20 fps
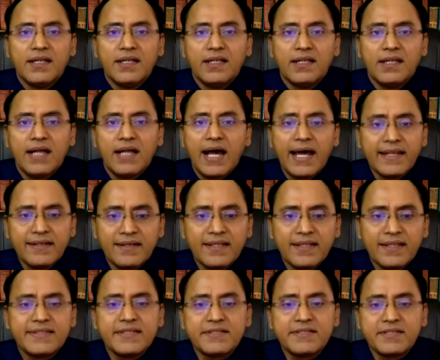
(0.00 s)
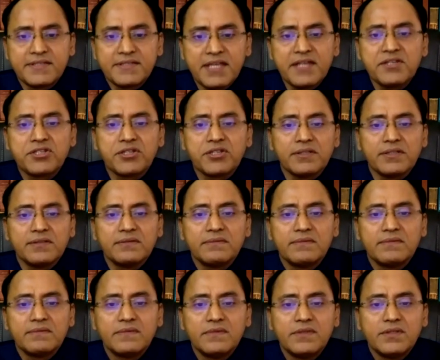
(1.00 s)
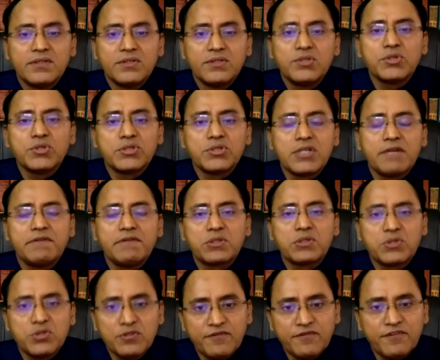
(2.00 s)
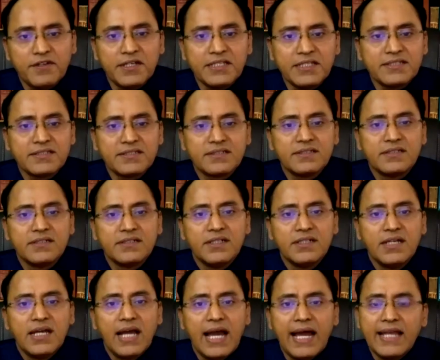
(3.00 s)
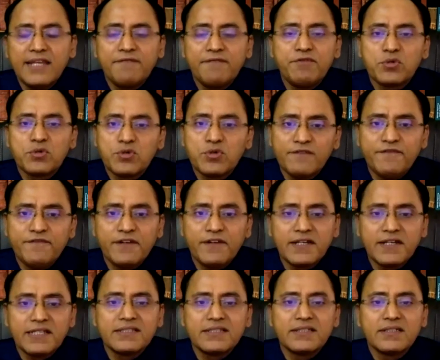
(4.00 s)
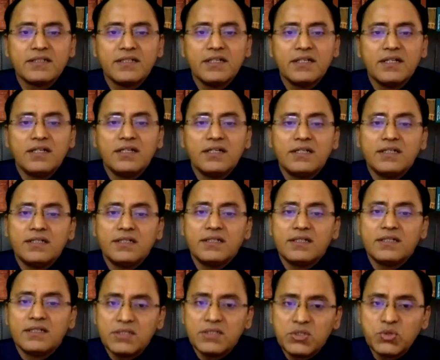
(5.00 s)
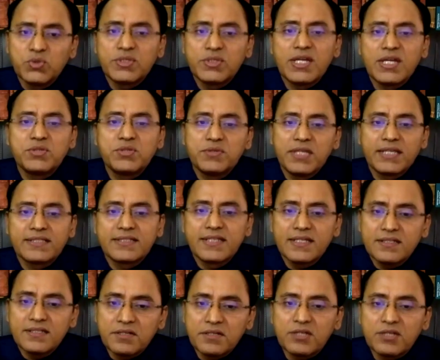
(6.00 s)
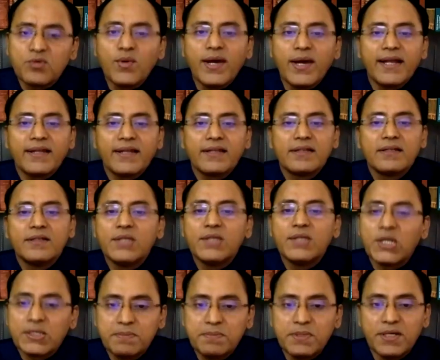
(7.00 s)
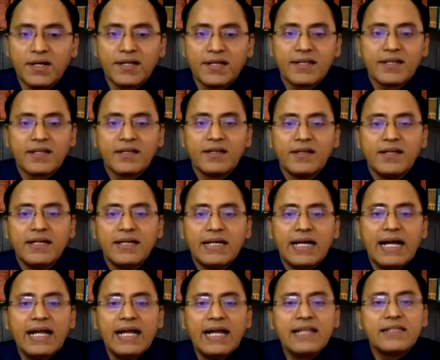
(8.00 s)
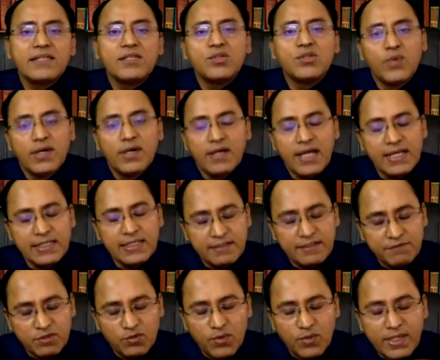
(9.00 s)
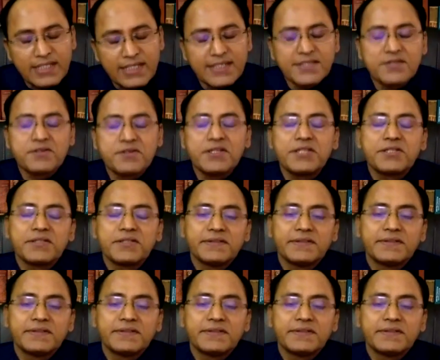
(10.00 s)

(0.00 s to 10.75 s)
Unless it's essential, don't ever go for it. And if you go for it, do that to the extent required, not beyond. I'll, tell you, I'll give you one illustration.